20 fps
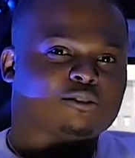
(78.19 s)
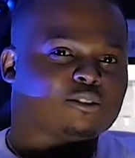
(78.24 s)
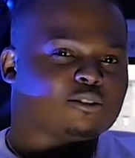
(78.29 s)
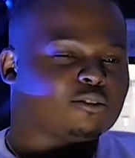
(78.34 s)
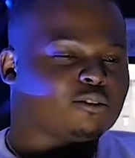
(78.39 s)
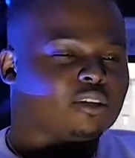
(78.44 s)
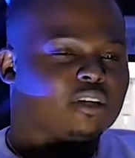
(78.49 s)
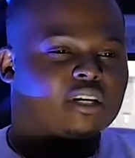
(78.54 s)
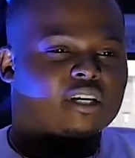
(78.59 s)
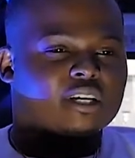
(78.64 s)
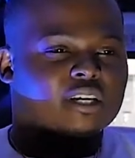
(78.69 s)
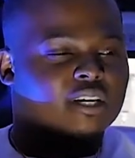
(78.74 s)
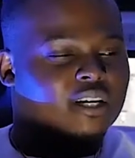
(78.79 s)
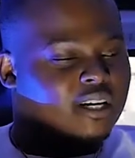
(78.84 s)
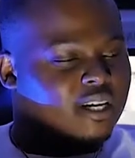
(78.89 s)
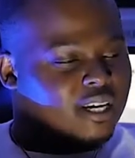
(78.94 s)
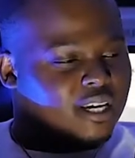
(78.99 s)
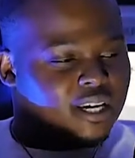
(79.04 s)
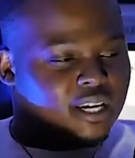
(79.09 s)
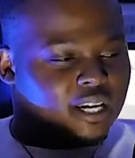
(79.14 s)
So like
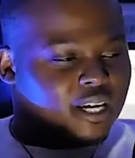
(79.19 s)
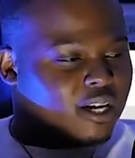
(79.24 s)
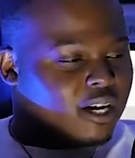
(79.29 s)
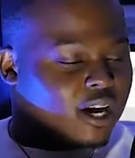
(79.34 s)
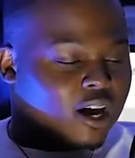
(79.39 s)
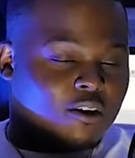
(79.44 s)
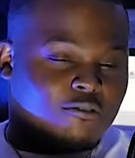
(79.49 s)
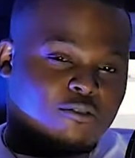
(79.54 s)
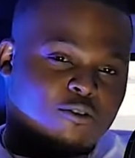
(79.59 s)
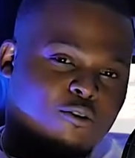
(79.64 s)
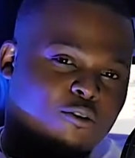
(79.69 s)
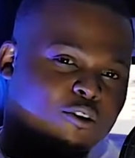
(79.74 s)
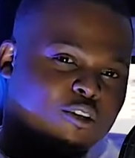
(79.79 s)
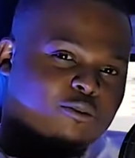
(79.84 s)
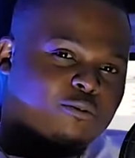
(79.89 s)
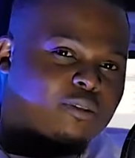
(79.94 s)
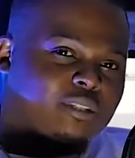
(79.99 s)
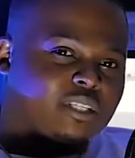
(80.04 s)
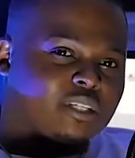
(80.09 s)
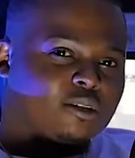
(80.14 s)
of
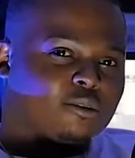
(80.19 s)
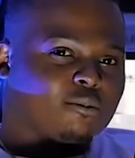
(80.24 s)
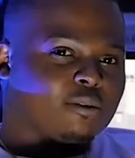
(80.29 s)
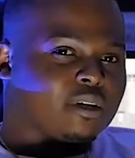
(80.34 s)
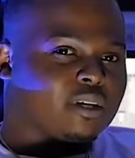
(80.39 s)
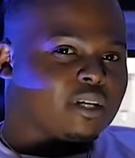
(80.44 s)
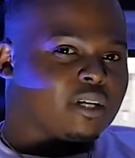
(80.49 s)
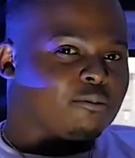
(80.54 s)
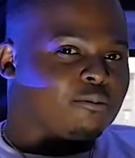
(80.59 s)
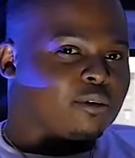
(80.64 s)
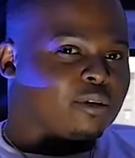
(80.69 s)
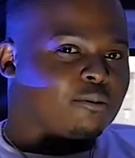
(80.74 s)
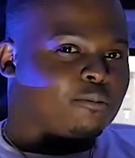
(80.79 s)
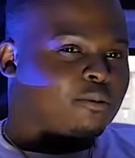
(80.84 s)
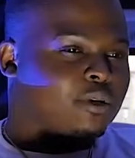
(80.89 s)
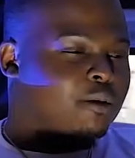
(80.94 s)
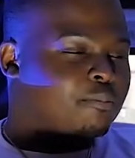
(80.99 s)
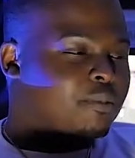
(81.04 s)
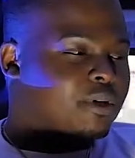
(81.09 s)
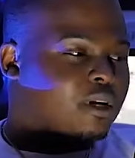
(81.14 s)
course with the with with,
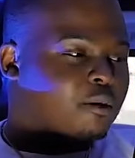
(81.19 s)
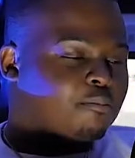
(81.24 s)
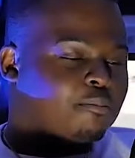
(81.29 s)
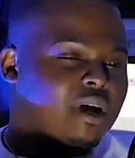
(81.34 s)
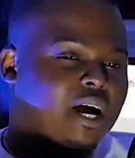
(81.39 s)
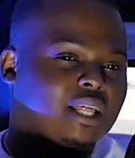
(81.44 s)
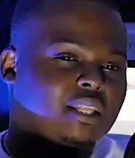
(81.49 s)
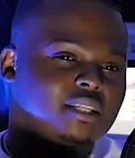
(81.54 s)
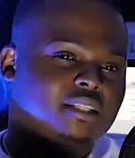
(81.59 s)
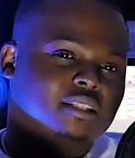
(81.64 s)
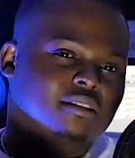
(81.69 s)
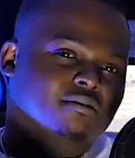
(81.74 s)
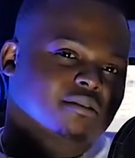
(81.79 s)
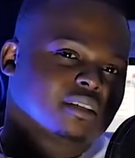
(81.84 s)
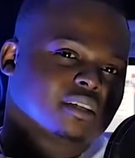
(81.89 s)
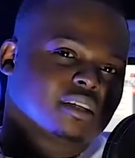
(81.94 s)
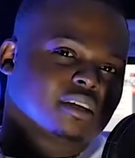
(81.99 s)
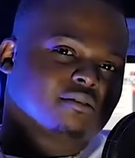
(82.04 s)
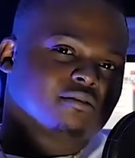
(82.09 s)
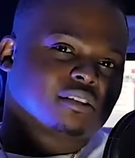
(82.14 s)
with a bit of balance
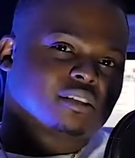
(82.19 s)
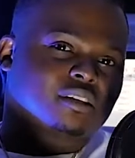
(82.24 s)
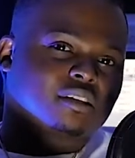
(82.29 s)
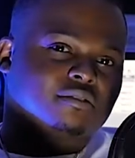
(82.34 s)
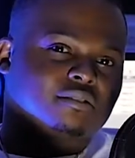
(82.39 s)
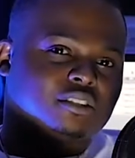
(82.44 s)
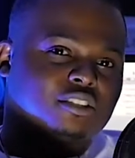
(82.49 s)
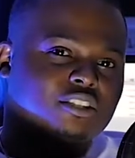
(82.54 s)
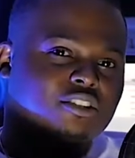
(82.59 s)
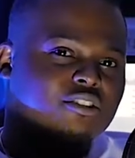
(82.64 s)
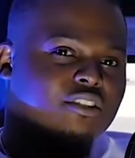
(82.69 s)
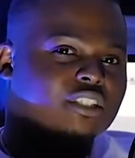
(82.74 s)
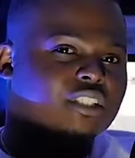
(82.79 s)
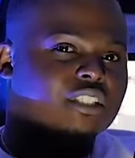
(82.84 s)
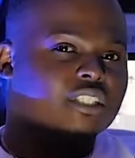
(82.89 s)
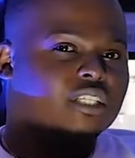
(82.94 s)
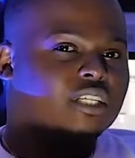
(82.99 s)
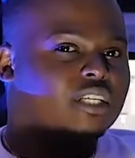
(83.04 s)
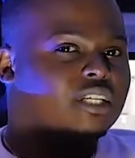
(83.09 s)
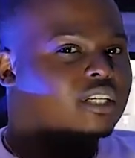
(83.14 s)
of the of the of the street
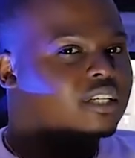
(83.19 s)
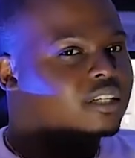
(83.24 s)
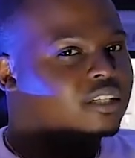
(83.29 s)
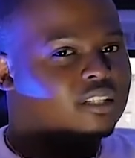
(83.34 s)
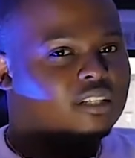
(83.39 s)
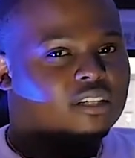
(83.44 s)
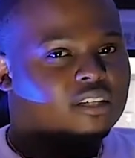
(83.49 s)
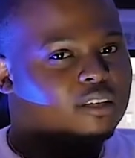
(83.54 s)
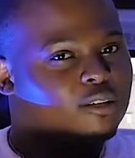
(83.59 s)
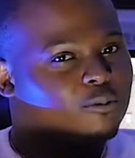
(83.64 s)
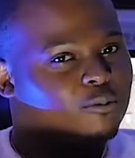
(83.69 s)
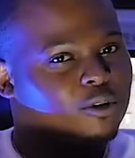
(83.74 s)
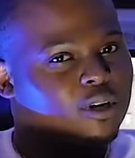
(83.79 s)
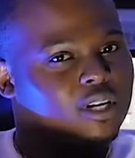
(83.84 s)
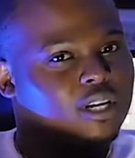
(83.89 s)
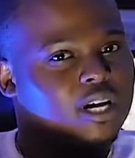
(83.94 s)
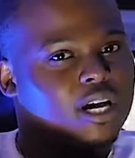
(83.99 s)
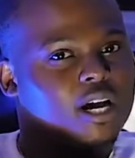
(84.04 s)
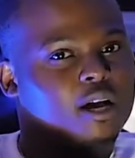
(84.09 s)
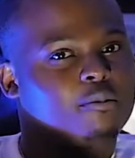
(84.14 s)
shit and
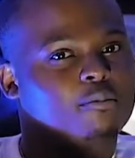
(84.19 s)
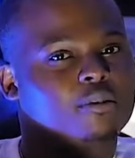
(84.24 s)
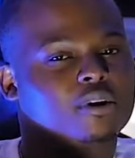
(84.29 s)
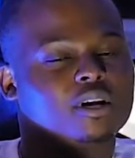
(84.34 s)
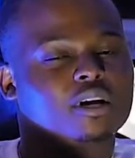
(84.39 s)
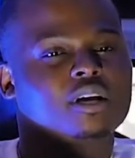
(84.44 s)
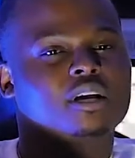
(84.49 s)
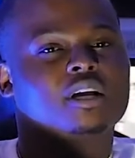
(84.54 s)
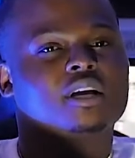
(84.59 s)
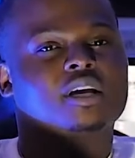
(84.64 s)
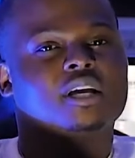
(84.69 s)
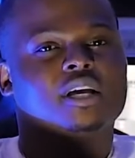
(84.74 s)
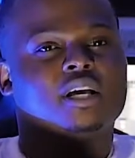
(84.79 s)
whatnot, but